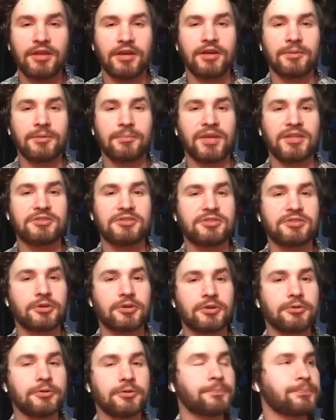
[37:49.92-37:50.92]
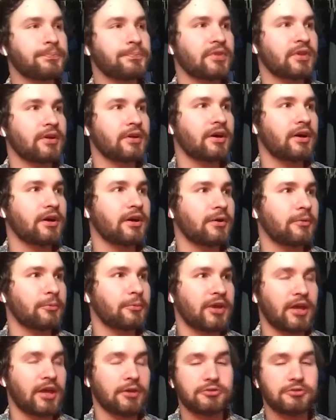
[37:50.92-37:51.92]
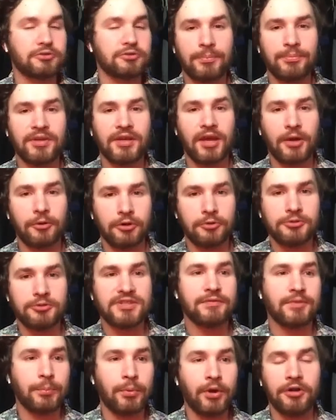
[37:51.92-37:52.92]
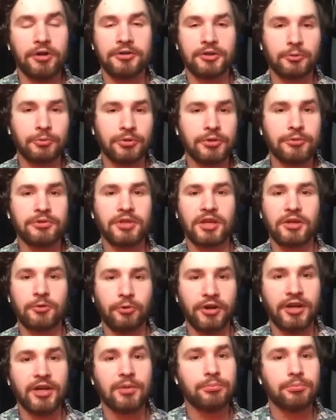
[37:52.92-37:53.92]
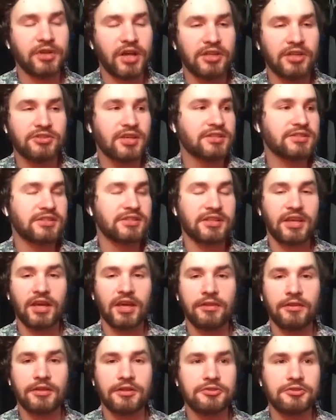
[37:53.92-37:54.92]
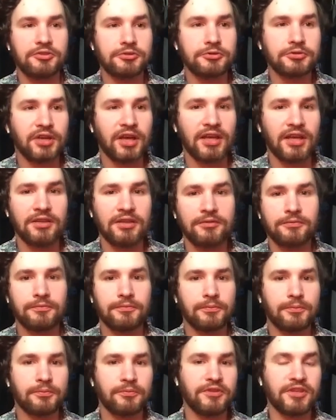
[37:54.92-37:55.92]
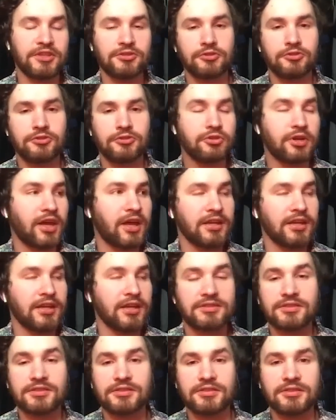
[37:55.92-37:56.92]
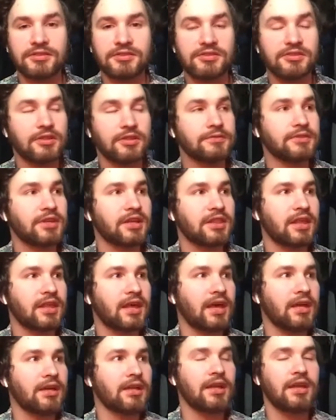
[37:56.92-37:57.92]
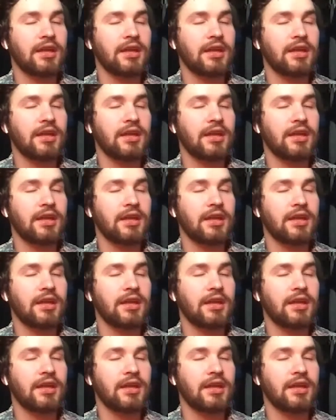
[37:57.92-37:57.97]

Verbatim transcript: Um, and so uh, when I was rapping, I would always have a partner. We would like work on projects together, do like feature tracks and stuff like that.